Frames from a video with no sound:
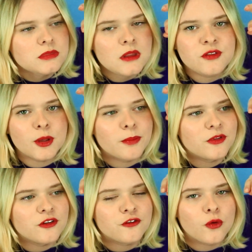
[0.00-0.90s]

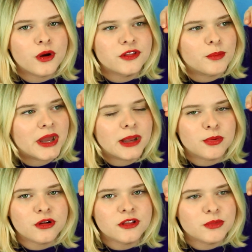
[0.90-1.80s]
the paper
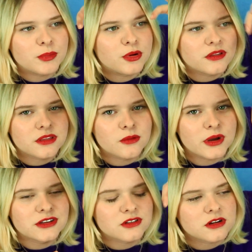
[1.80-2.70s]
that we put the
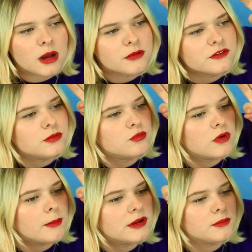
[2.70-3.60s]
wings on top of. He would rub
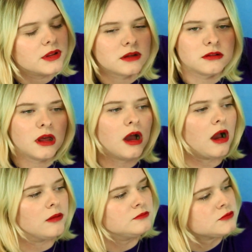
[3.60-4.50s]
it and be like, nah,
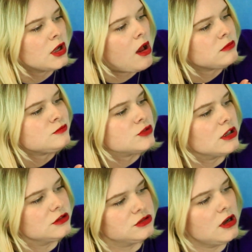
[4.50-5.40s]
like
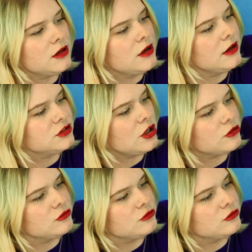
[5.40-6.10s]
there's not enough, it's not